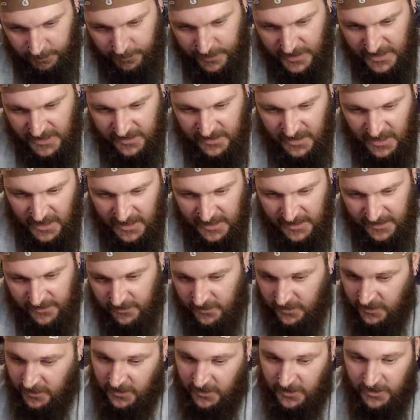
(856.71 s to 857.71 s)
Big Night,
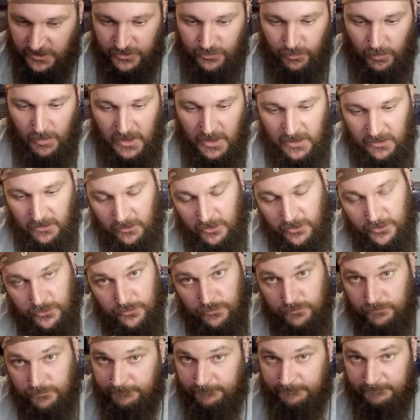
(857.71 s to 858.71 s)

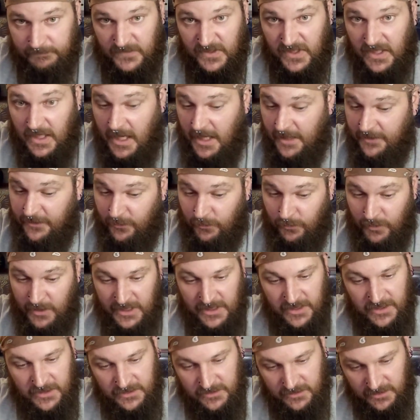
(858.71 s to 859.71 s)
Swadloon, got the
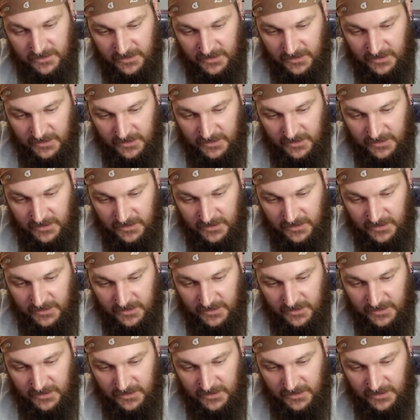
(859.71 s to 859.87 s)
Rita,